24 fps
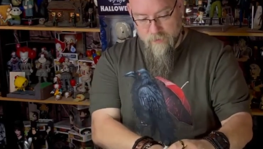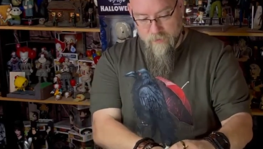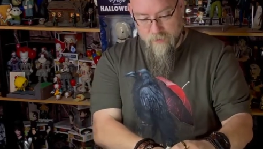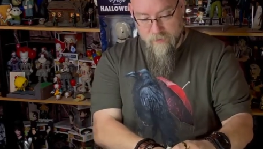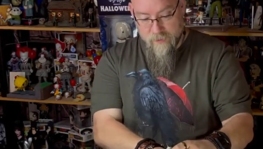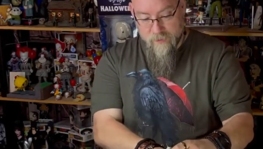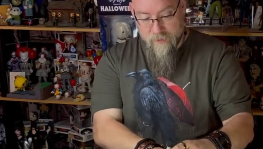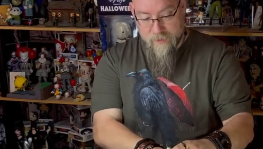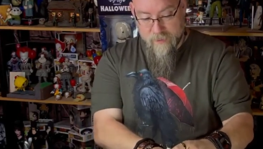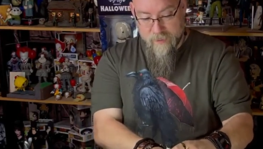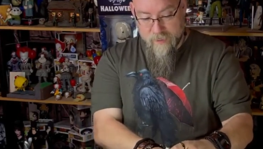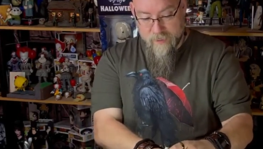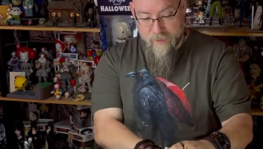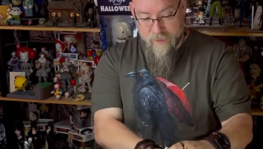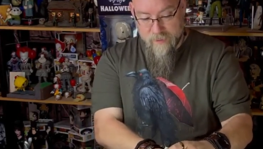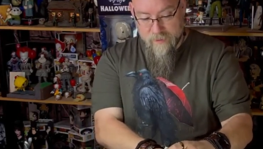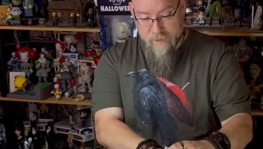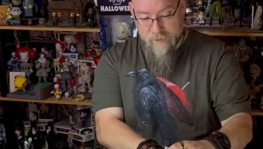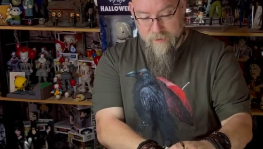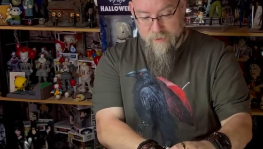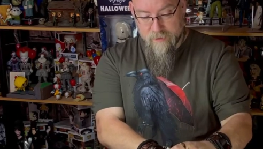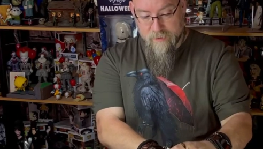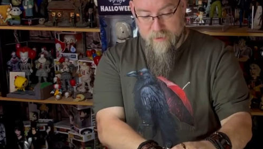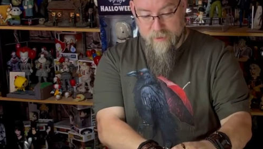These guys
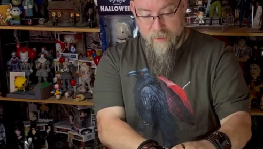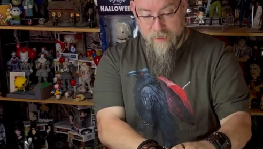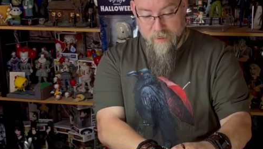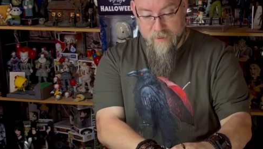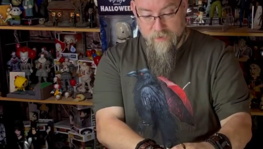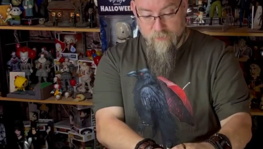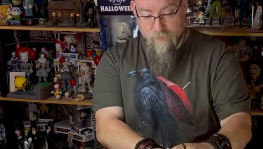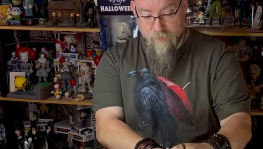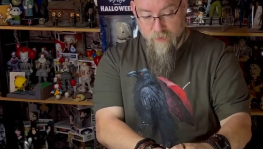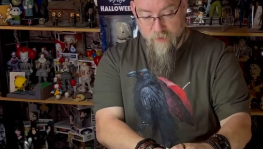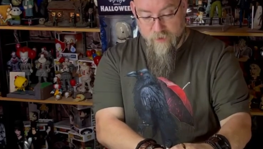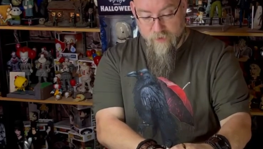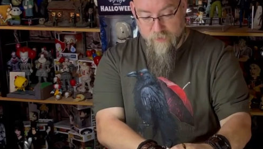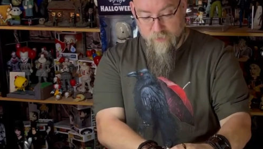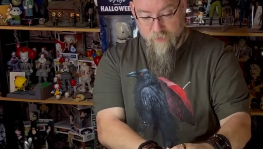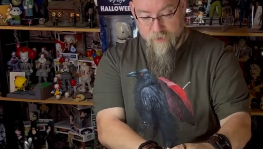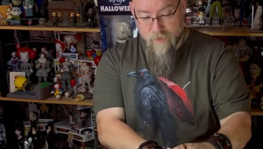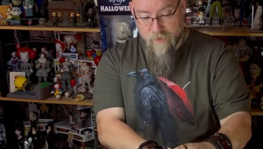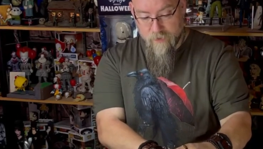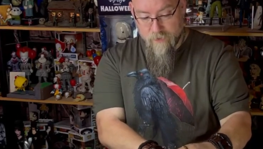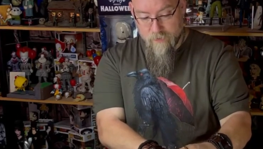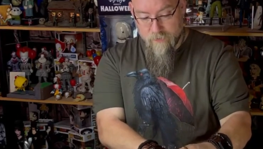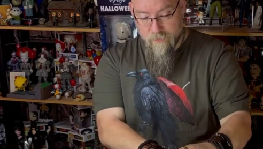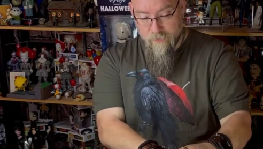stand pretty
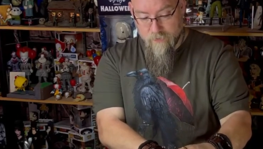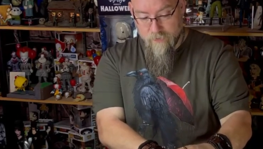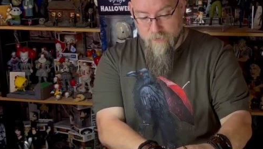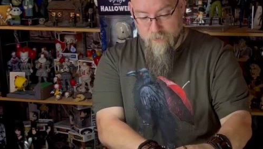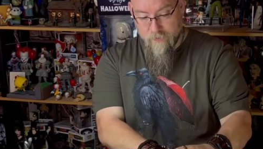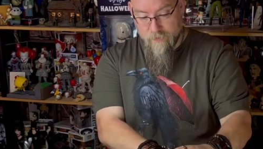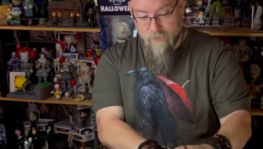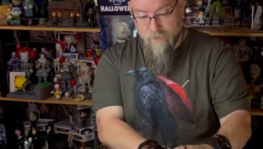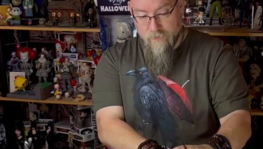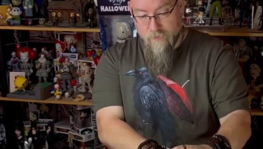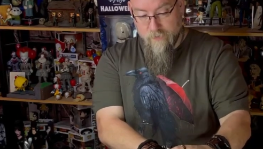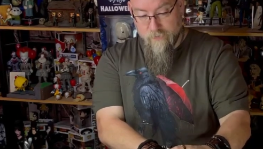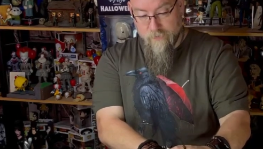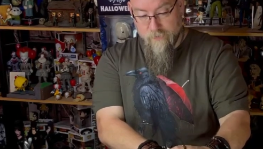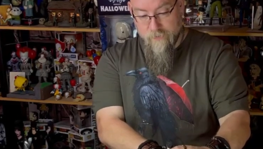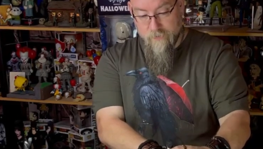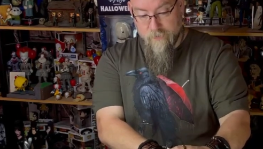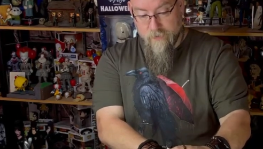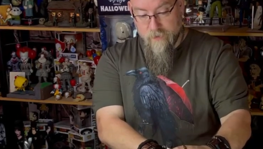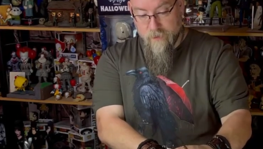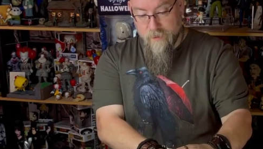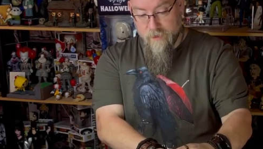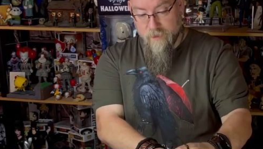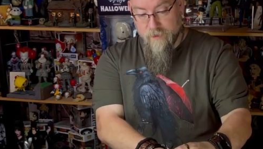well, although
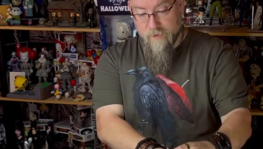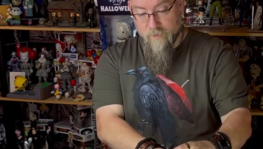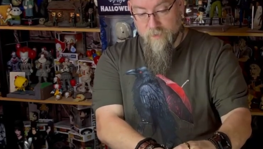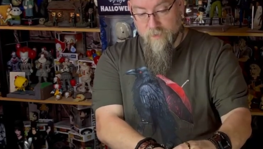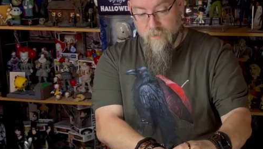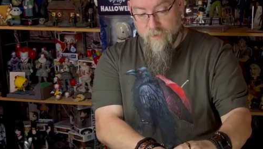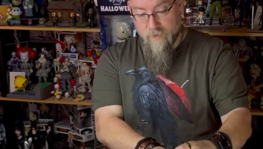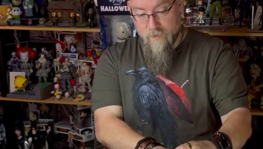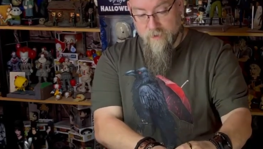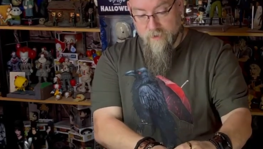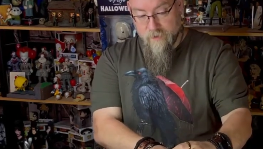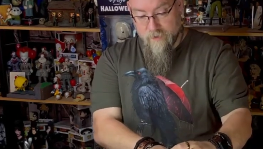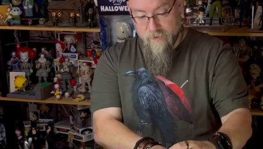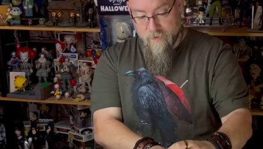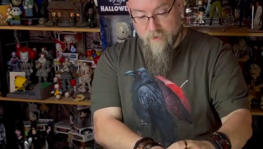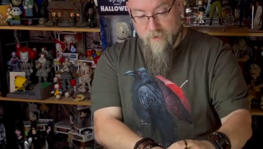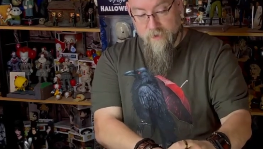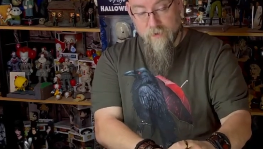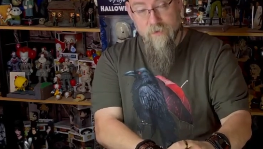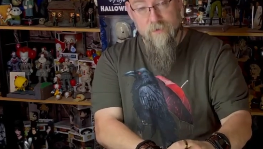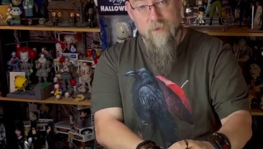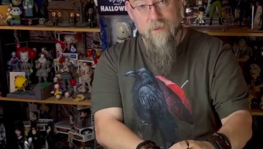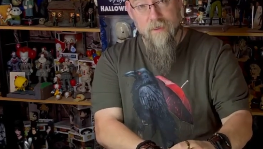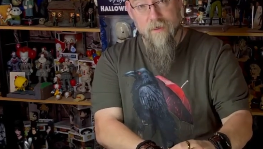I am
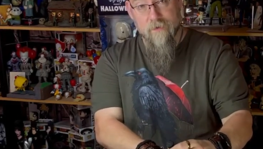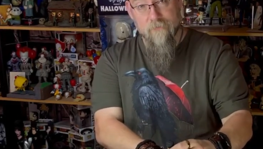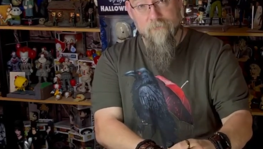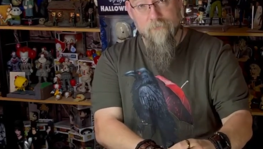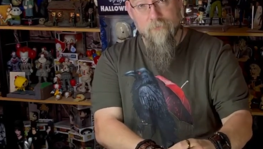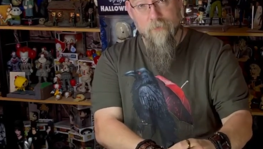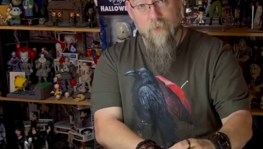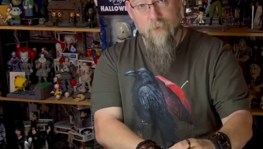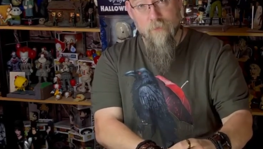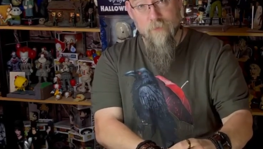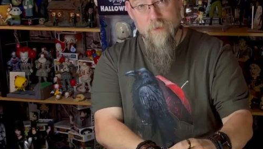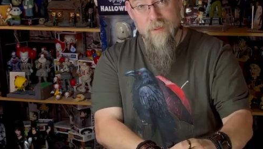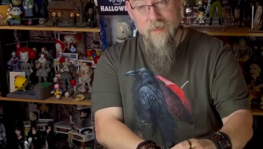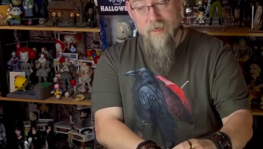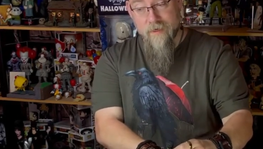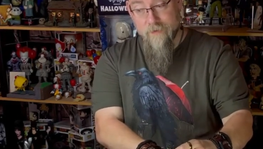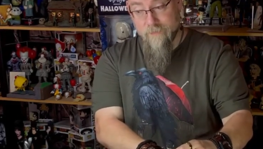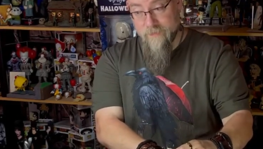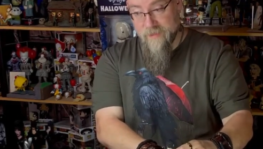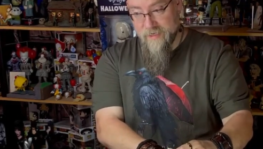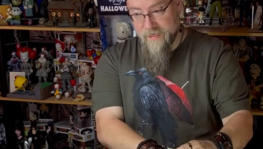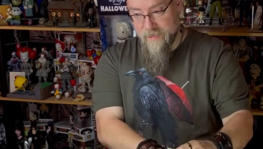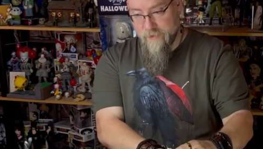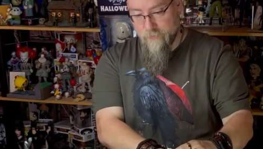using a foam top
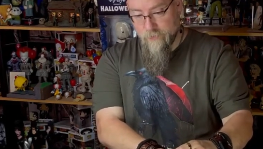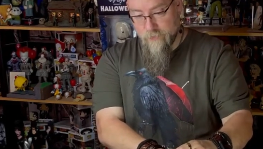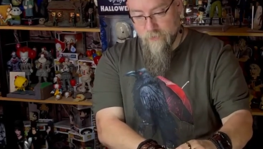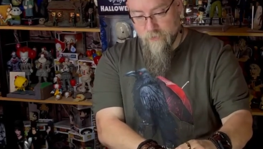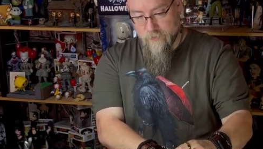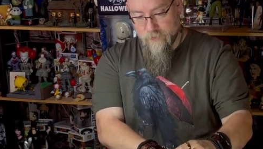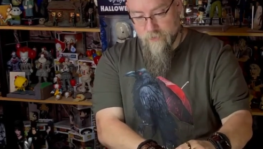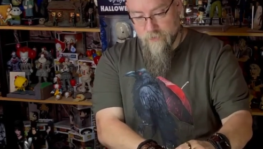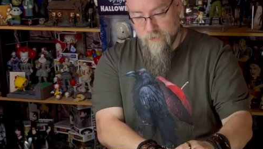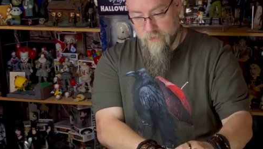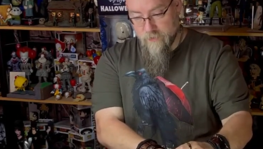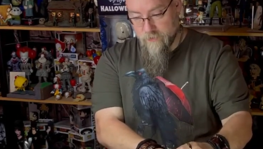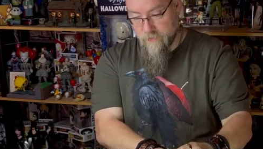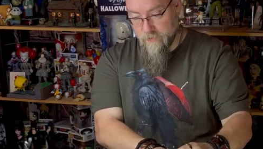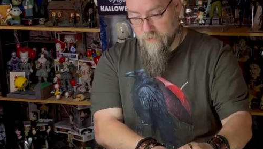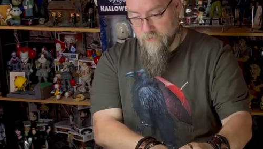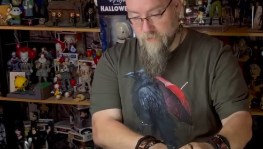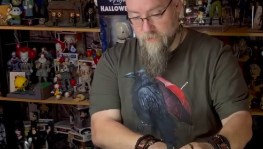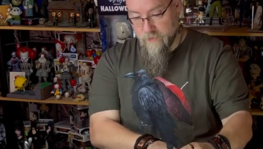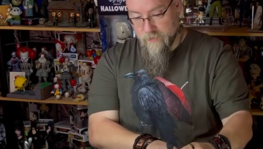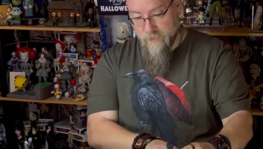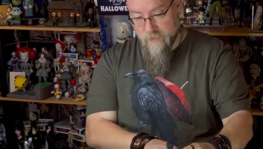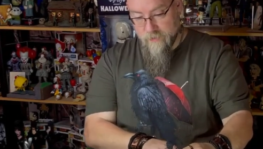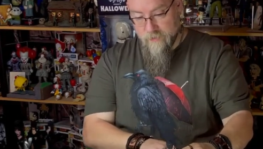table, so
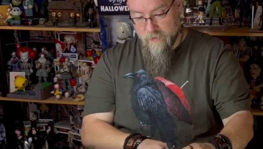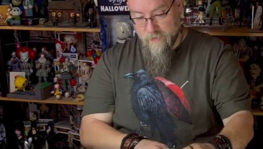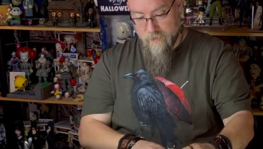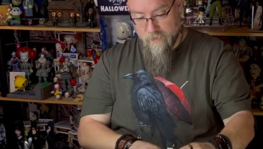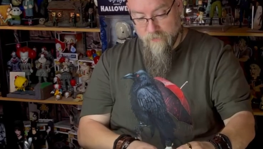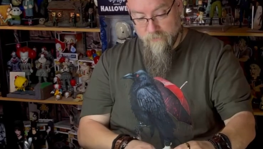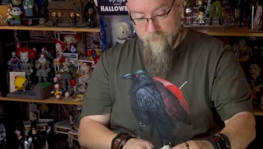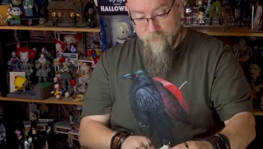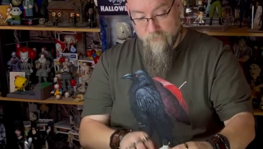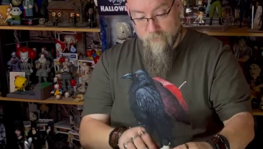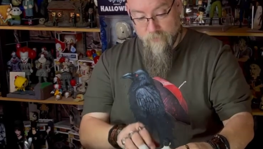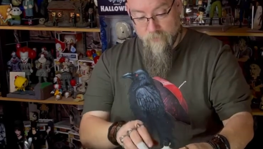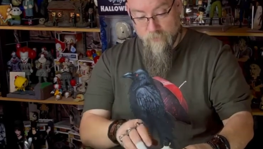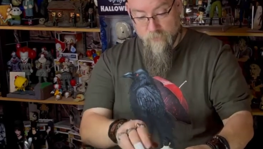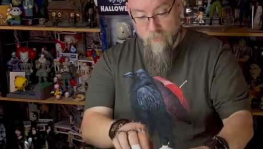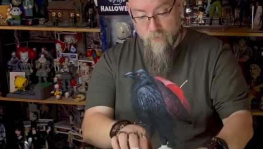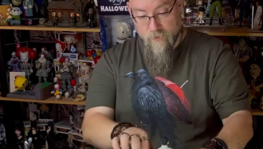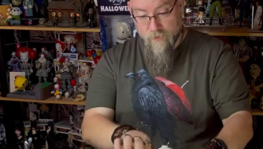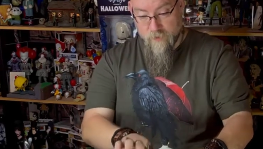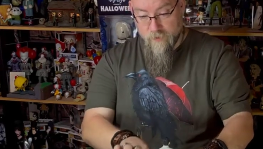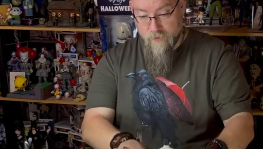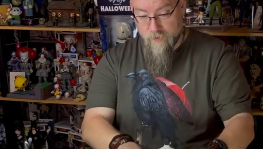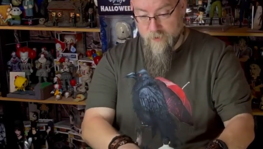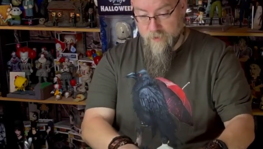the foam
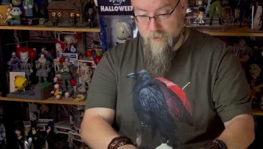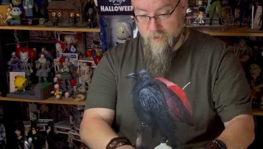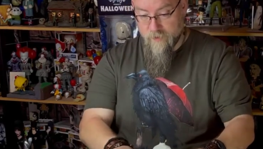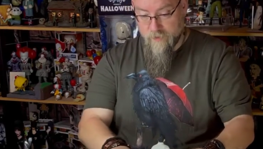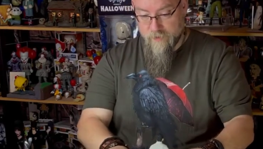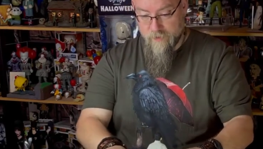part